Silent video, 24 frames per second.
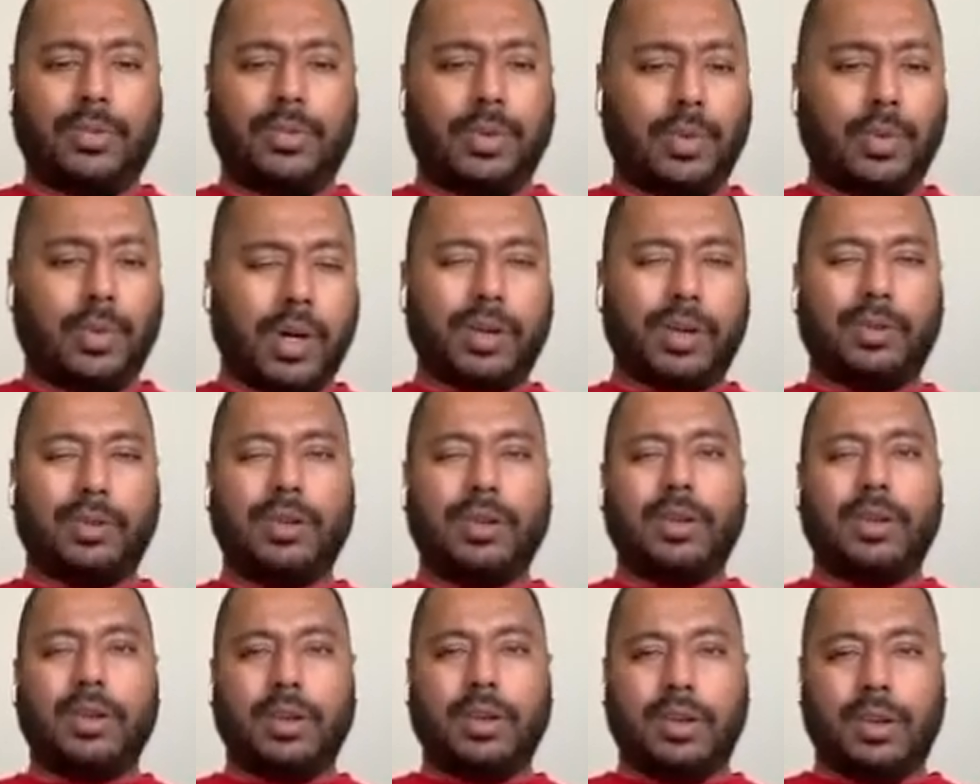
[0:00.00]
We work
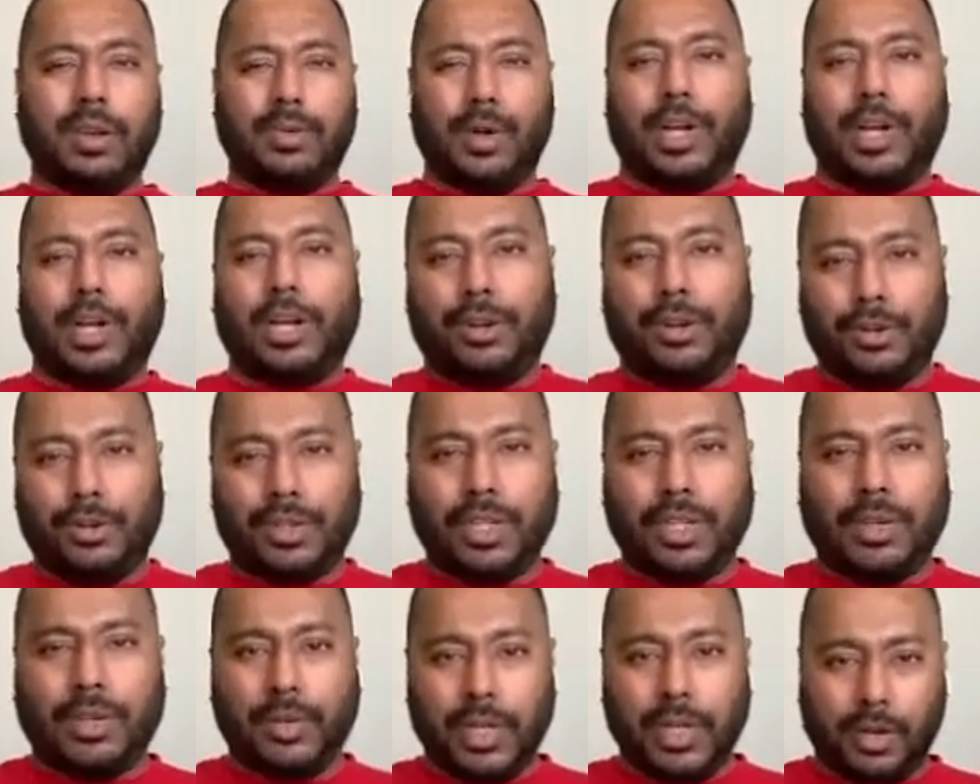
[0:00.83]
very
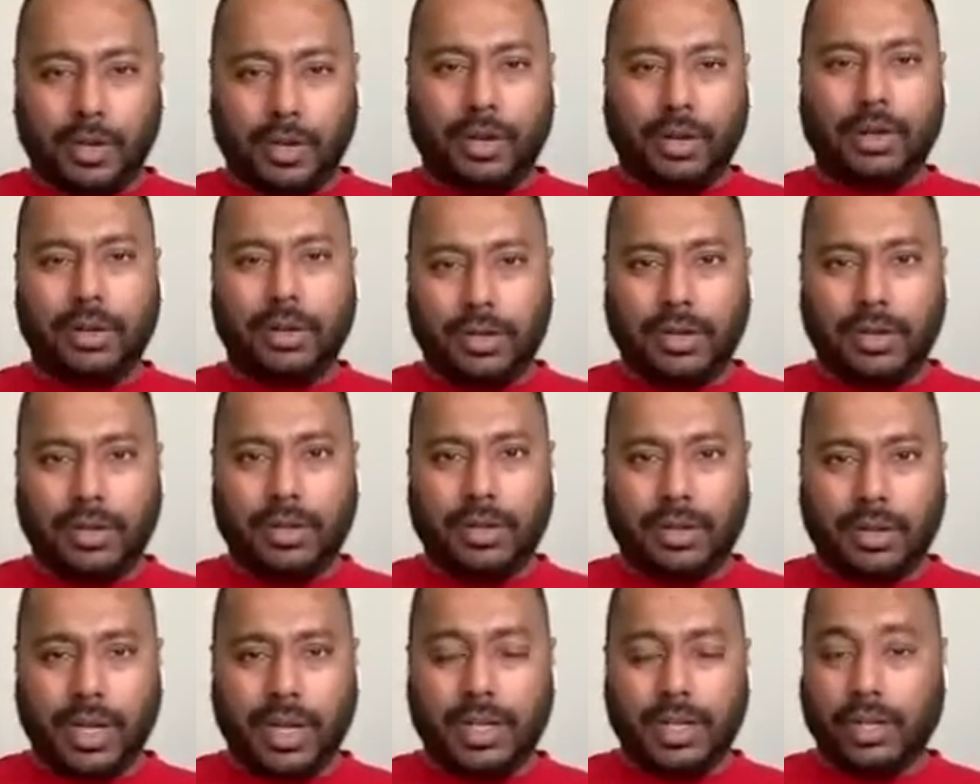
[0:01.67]
closely with
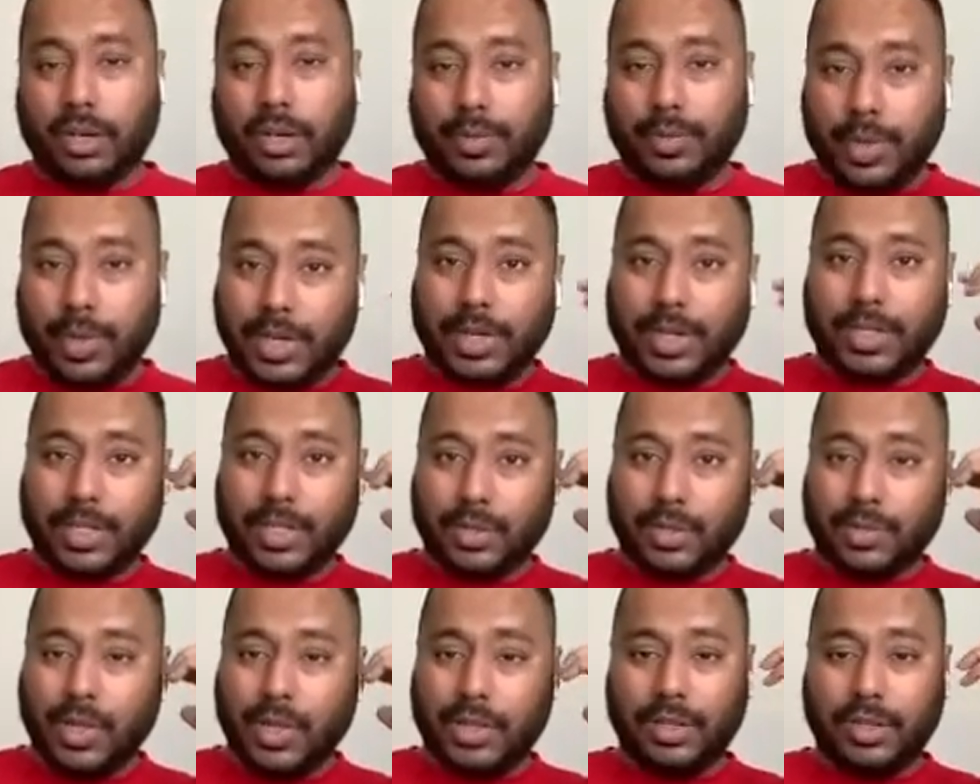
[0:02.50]
all other communities as well.